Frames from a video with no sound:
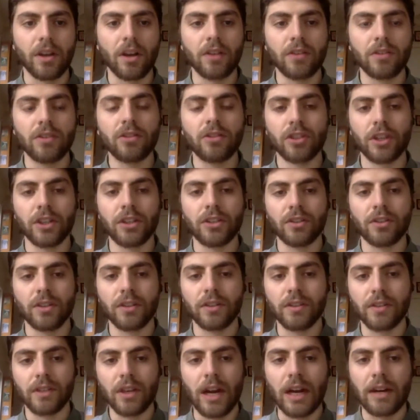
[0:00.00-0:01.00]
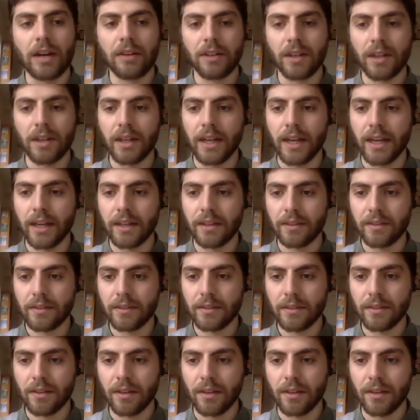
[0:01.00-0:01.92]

concentration is currently at